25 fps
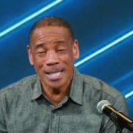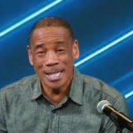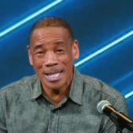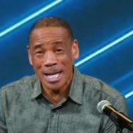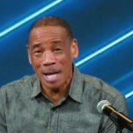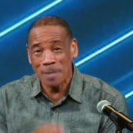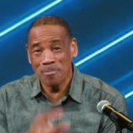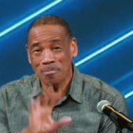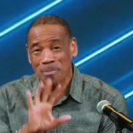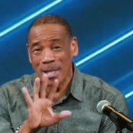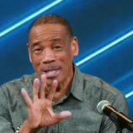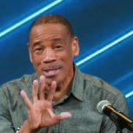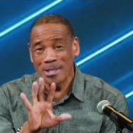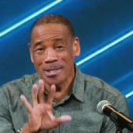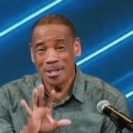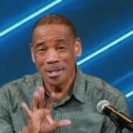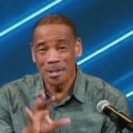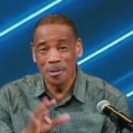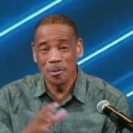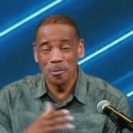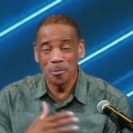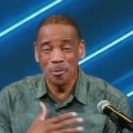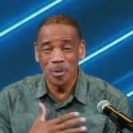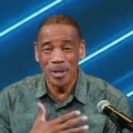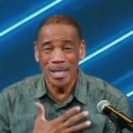God bless
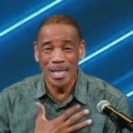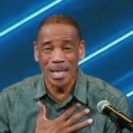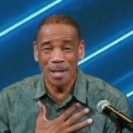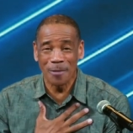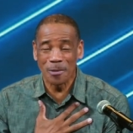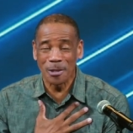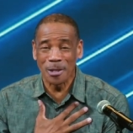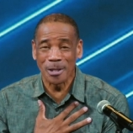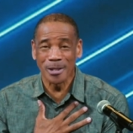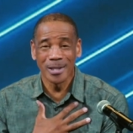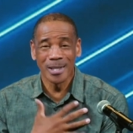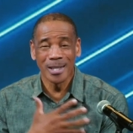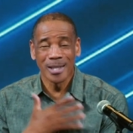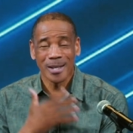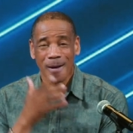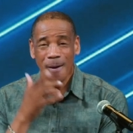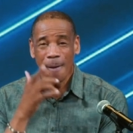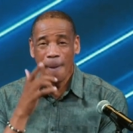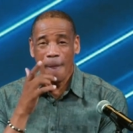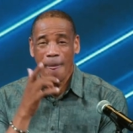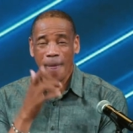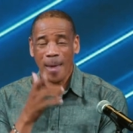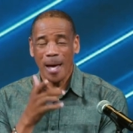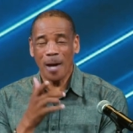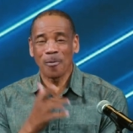you. We love you,
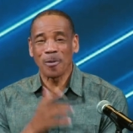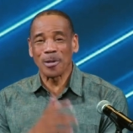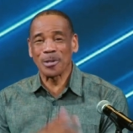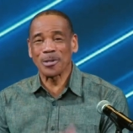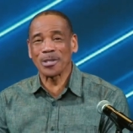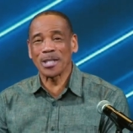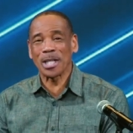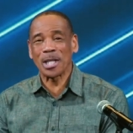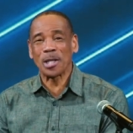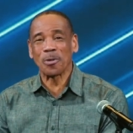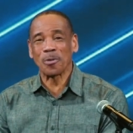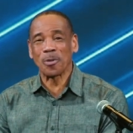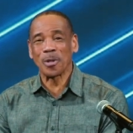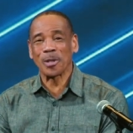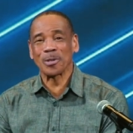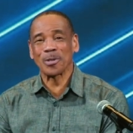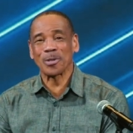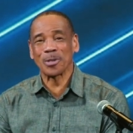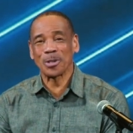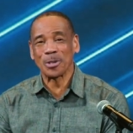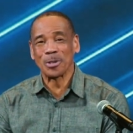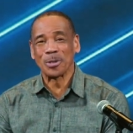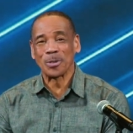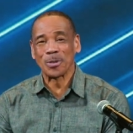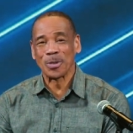and we'll see you real
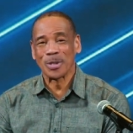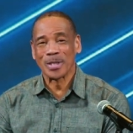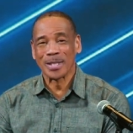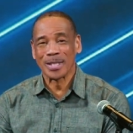soon.